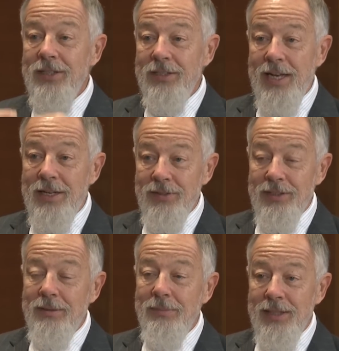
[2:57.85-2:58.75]
it down to
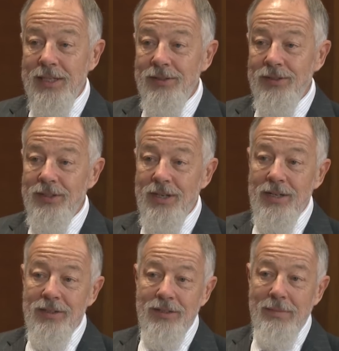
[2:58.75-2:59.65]
somebody else
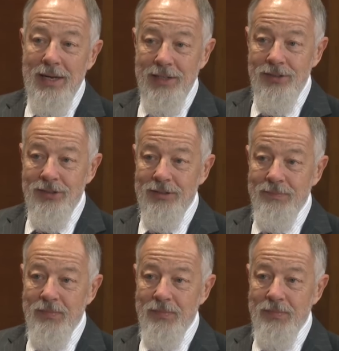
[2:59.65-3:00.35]
to manage.